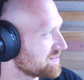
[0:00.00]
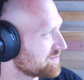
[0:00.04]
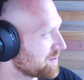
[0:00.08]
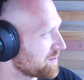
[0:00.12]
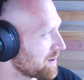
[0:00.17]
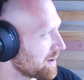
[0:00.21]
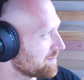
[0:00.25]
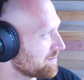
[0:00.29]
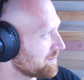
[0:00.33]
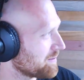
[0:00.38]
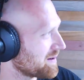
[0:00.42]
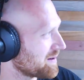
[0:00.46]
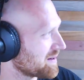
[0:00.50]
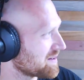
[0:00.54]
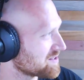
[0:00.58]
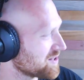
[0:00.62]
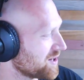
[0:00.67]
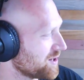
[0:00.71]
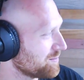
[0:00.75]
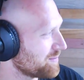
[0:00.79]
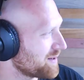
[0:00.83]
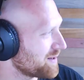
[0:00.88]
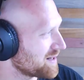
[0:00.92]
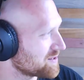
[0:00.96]
for me, because
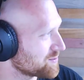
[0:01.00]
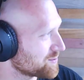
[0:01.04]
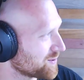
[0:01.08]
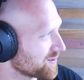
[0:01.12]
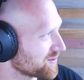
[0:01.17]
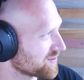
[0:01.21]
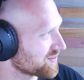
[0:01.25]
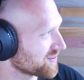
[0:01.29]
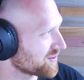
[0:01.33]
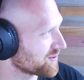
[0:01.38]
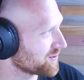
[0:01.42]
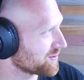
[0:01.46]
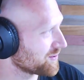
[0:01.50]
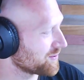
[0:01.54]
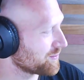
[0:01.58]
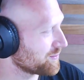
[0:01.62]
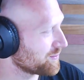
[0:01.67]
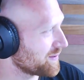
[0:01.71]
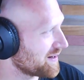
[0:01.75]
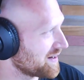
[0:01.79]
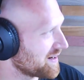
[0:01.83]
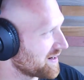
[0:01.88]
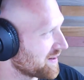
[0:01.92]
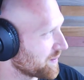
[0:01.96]
all my tools are
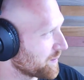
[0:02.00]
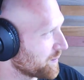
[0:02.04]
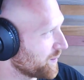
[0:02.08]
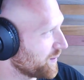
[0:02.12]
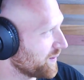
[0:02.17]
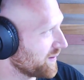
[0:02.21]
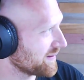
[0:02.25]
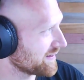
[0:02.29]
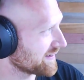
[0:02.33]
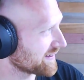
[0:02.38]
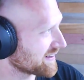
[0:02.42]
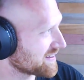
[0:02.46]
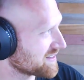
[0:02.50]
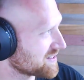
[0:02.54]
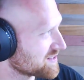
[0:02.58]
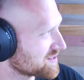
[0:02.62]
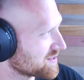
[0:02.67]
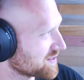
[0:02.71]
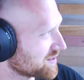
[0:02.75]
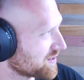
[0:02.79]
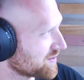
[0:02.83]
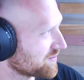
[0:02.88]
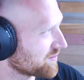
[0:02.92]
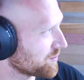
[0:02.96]
arrayed on the wall. I can just
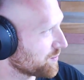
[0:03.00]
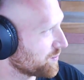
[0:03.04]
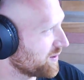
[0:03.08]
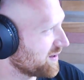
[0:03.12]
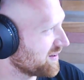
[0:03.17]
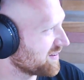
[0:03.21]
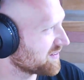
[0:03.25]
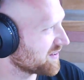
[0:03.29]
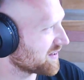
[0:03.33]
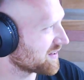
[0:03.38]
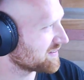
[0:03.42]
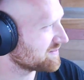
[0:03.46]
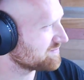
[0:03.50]
look over the wall. It's like,